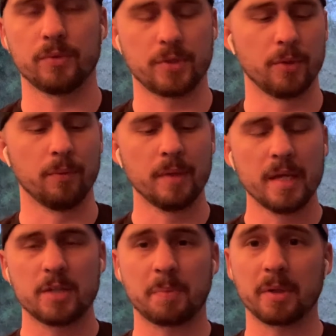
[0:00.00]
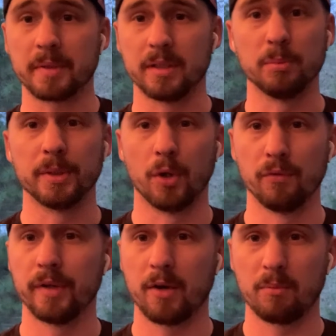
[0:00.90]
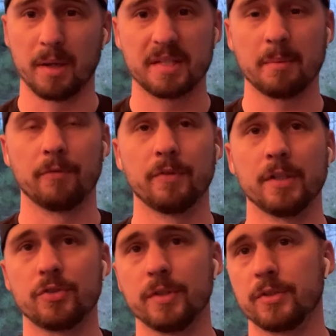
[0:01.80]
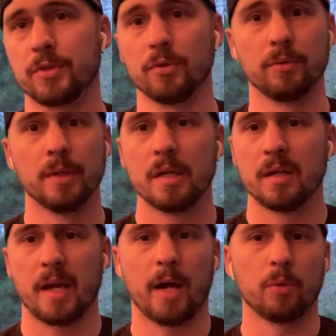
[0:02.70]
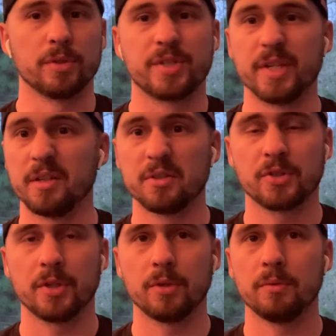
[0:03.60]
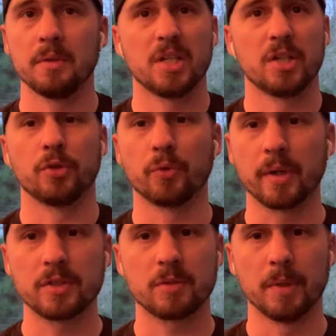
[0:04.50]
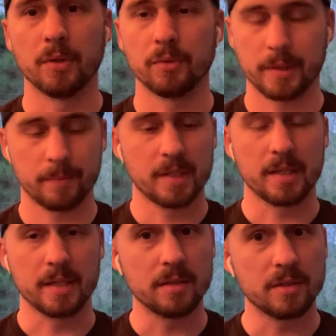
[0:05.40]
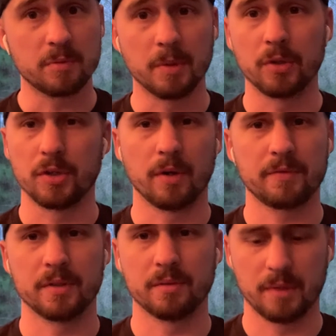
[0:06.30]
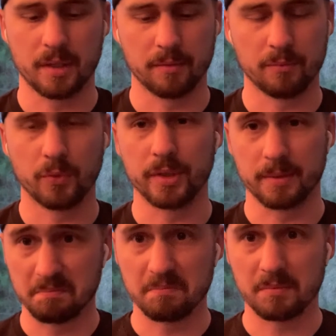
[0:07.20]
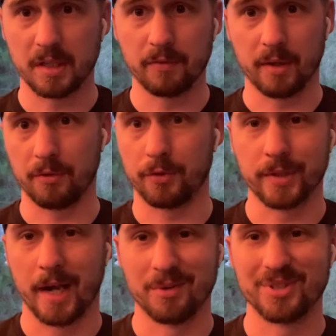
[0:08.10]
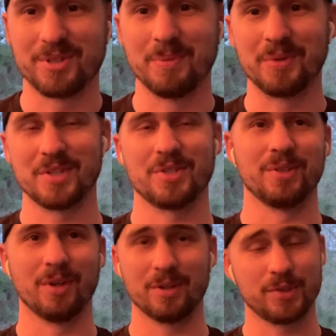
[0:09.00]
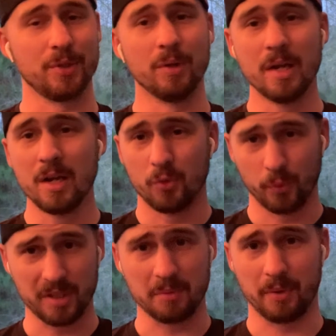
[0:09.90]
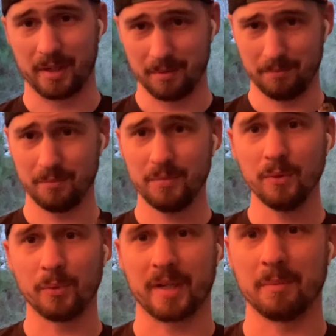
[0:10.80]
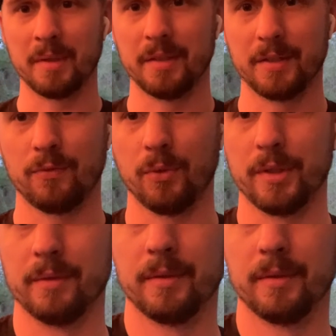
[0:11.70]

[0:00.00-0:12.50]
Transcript: so it's probably gonna be a little bit over an hour by the time I finish this. So hour 10 or so. Great smoke, easy smoke. You don't have to really give out 3 hours to smoke this cigar, so really recommend this for you.